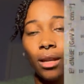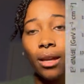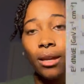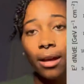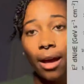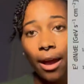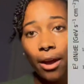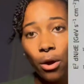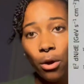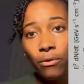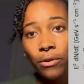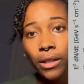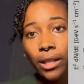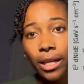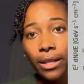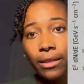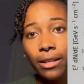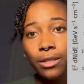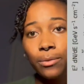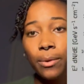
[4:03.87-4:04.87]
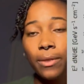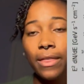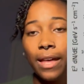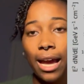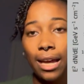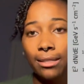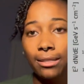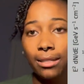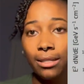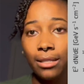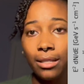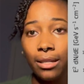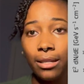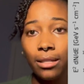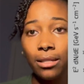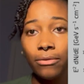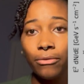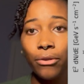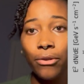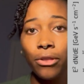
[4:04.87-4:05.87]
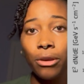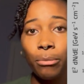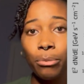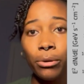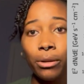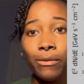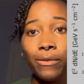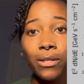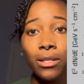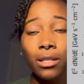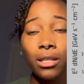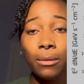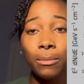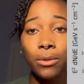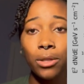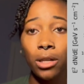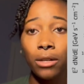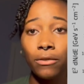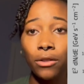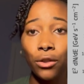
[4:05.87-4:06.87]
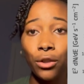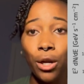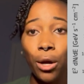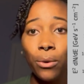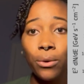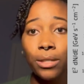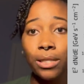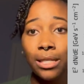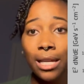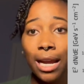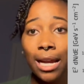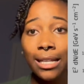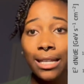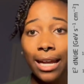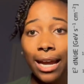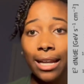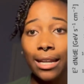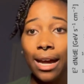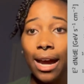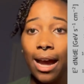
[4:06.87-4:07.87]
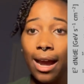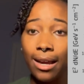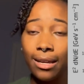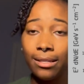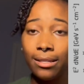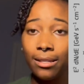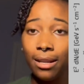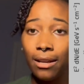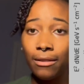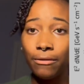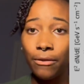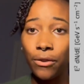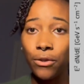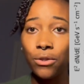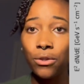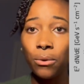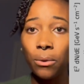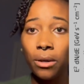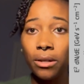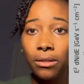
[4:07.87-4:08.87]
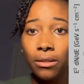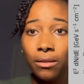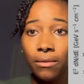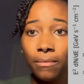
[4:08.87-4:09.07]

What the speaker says: I overlaid this with the SEDs for the previously observed low state and high state for the source.